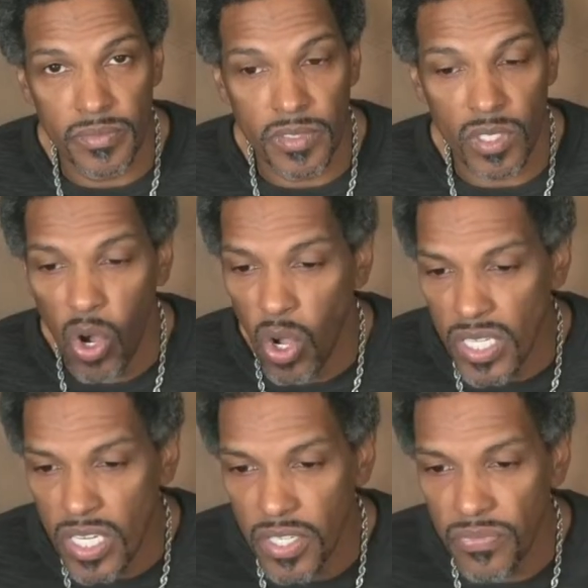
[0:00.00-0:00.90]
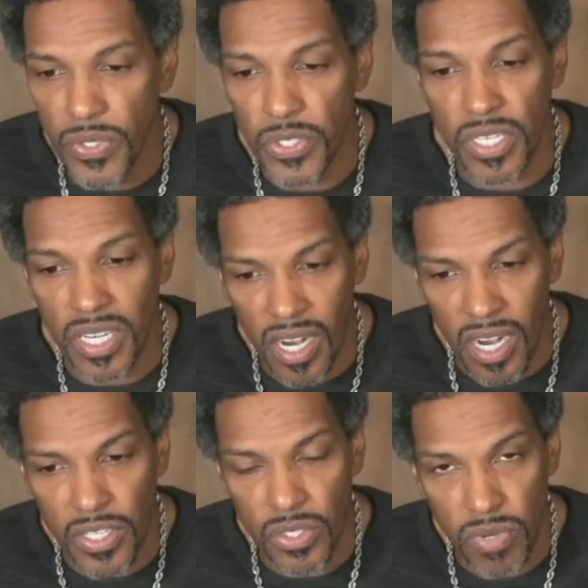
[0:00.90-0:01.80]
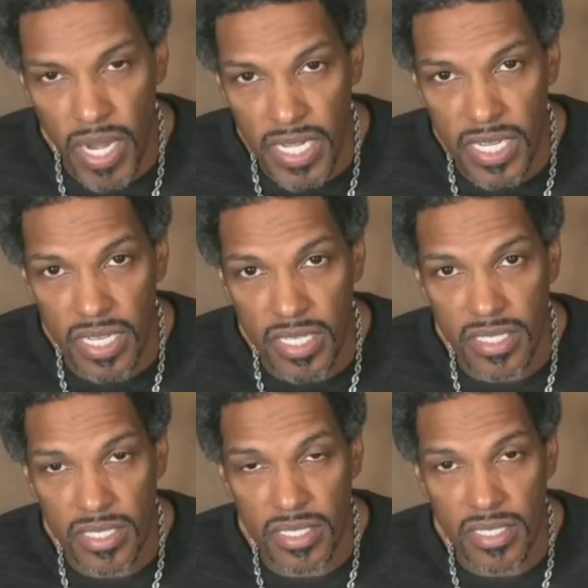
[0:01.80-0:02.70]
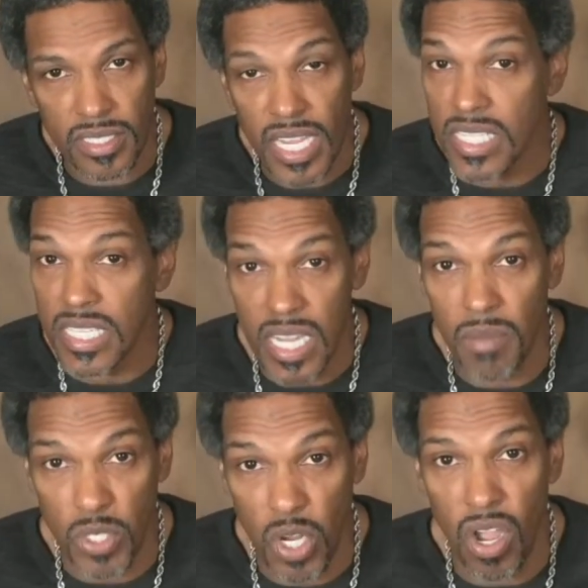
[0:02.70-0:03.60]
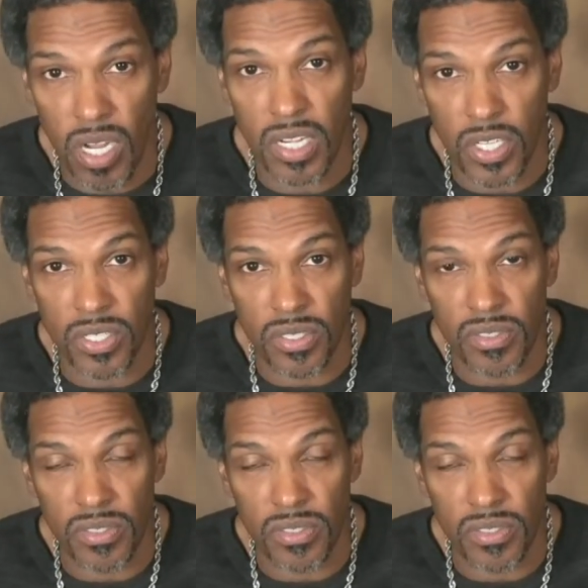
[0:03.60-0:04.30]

All the confusion, are you ready yet? That's him talking to you.